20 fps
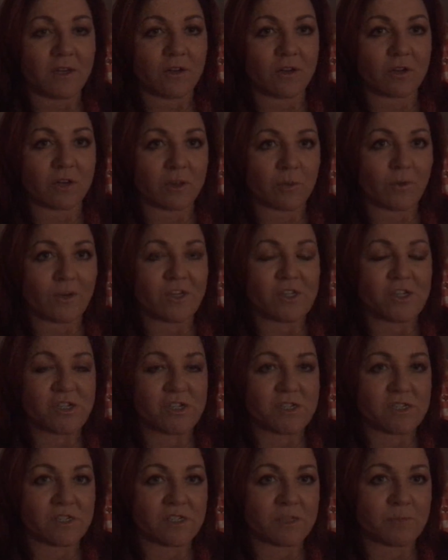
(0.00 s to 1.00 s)
Look at the way
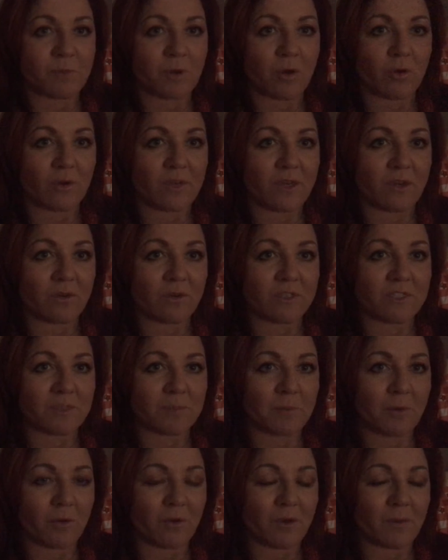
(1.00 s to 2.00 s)
Jesus spoke. He always
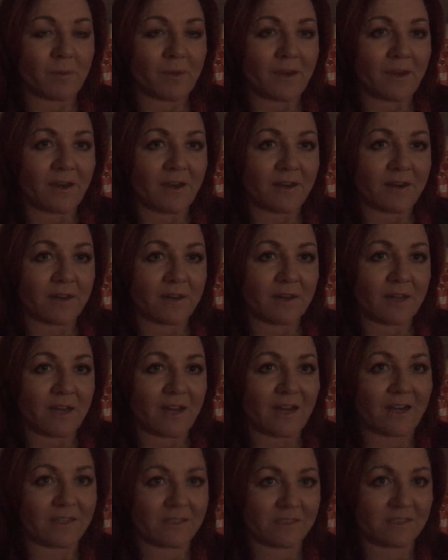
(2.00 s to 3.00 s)
spoke about
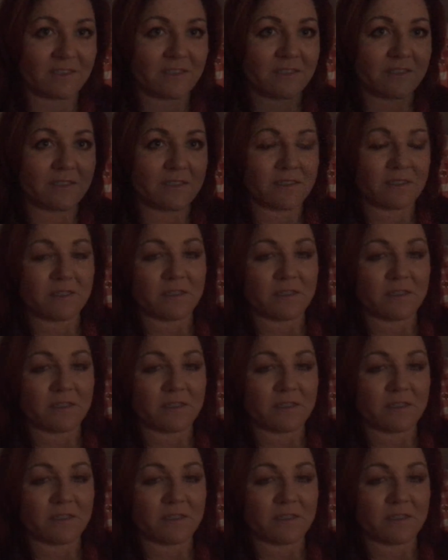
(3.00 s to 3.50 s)
us